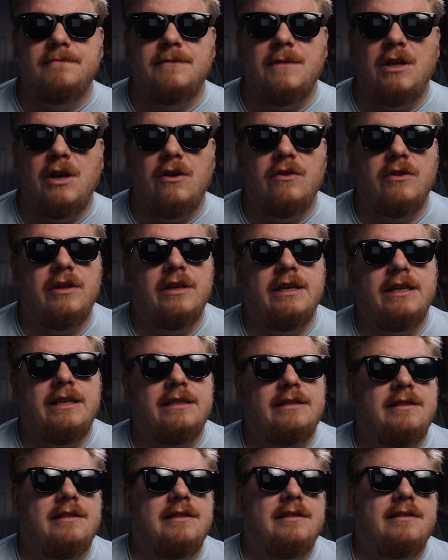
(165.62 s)
you know,
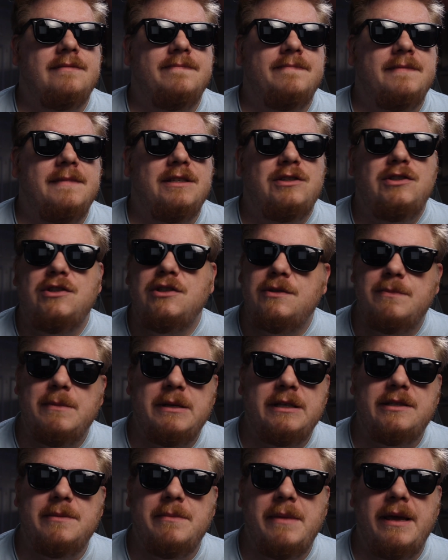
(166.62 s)
it's... It's just
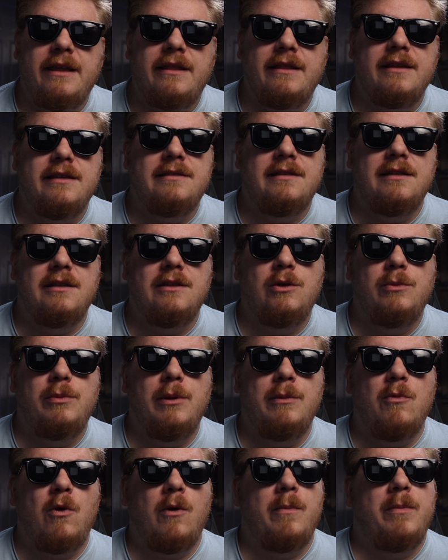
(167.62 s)
meant to make this a little
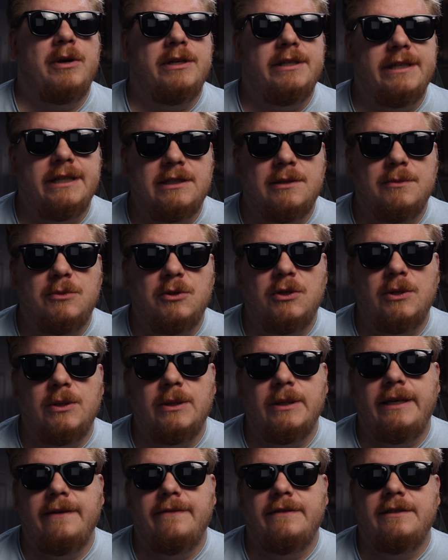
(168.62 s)
bit more
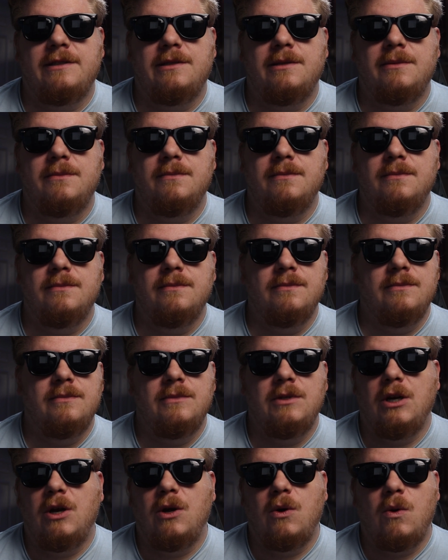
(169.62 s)
predictable, give it some,
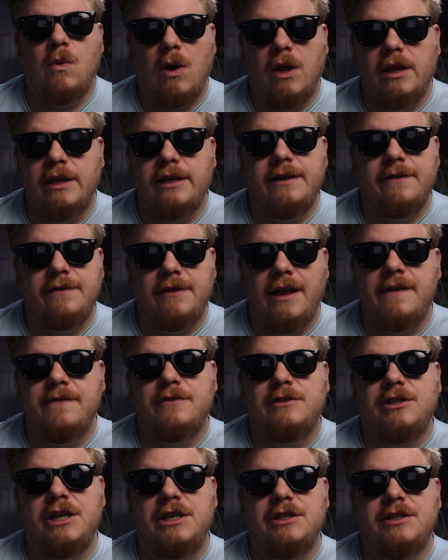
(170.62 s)
you know, quality of life
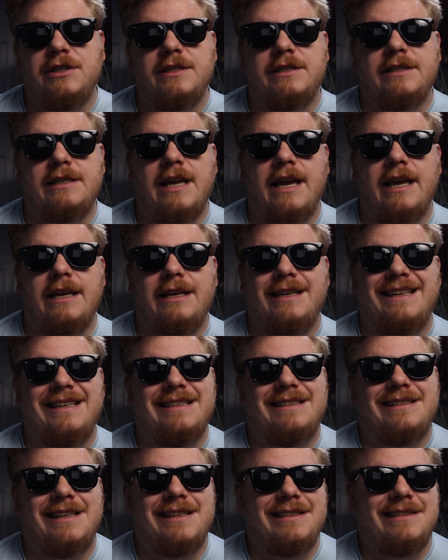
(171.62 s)
changes, and
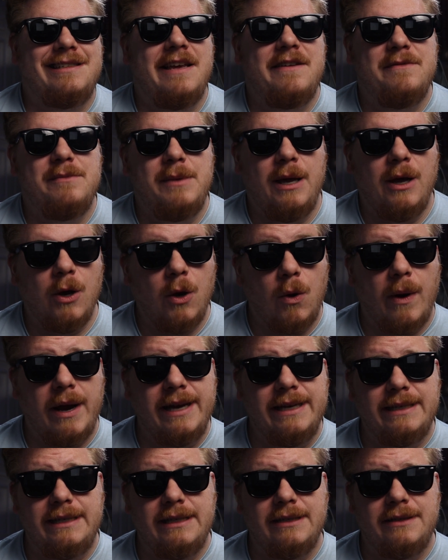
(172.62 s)
it's going to save me a
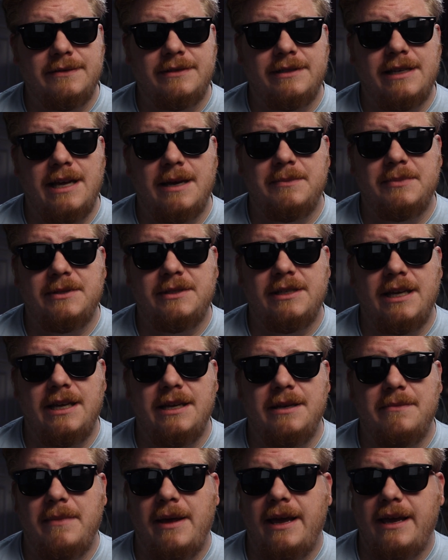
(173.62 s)
great deal of steps
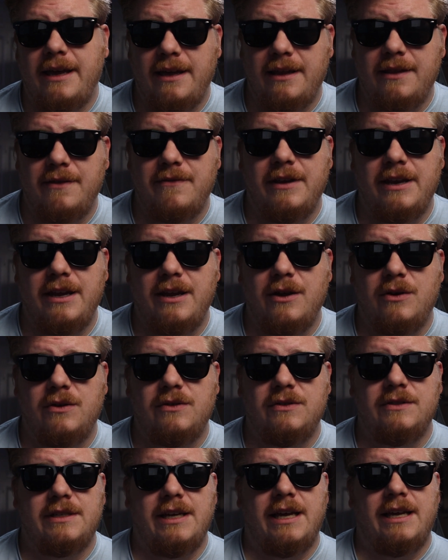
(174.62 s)
in making the
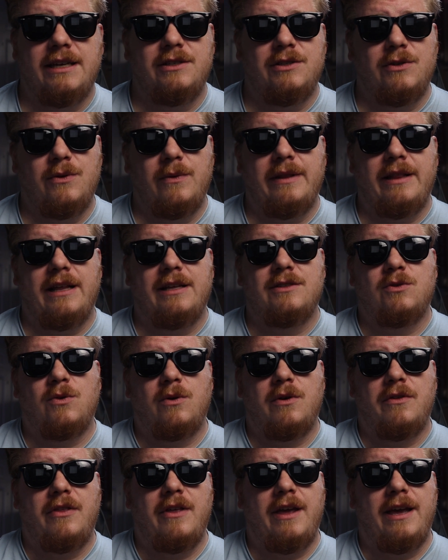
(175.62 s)
videos and doing that
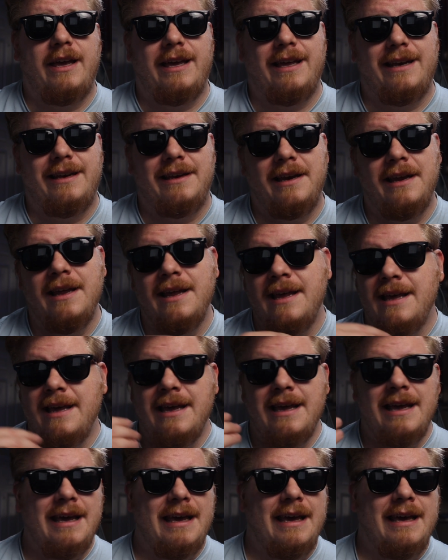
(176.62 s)
sort of thing,
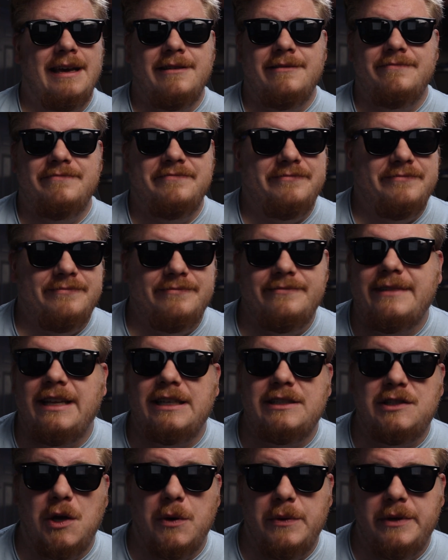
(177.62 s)
and
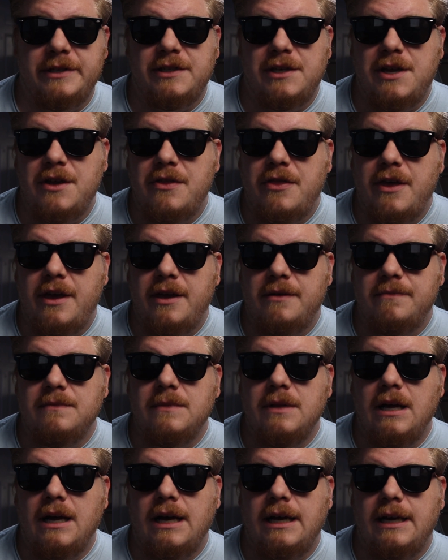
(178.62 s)
that's always a good thing.
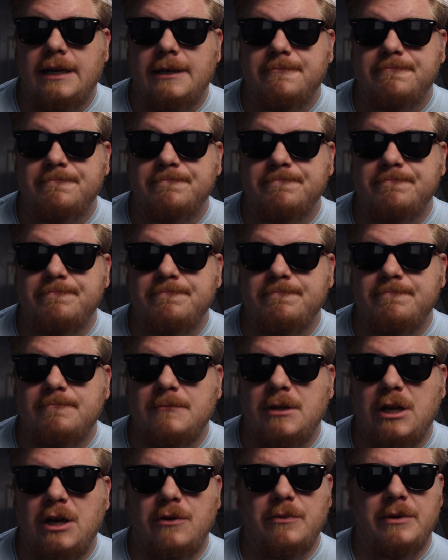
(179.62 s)
Um,
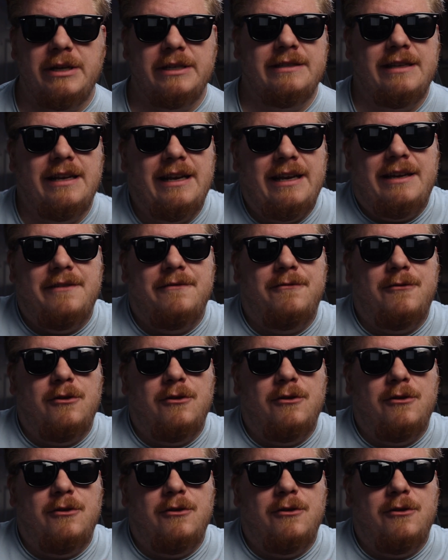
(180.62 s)
you know, because then I can